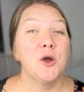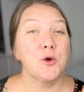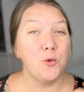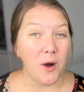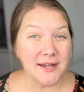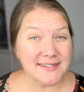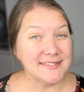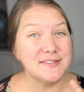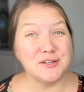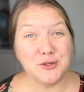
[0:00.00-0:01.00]
Quantis
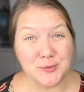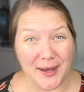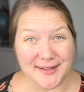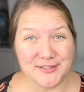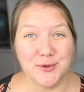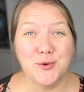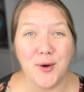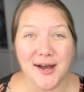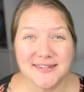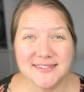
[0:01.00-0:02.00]
is a new one. So
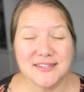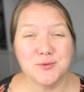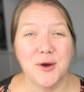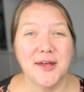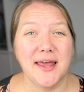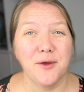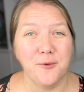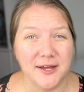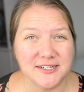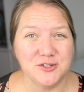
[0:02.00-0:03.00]
Quantis is one I
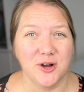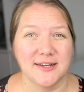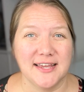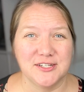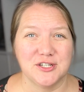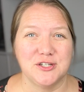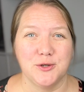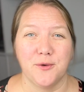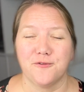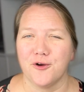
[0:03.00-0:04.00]
want to draw attention
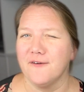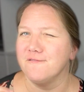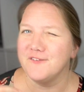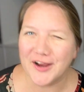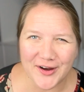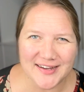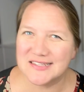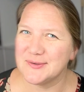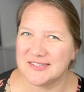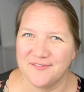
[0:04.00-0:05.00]
to for a very
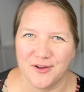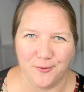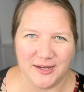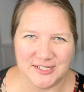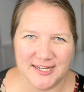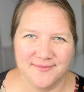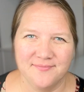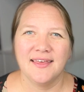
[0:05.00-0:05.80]
specific region.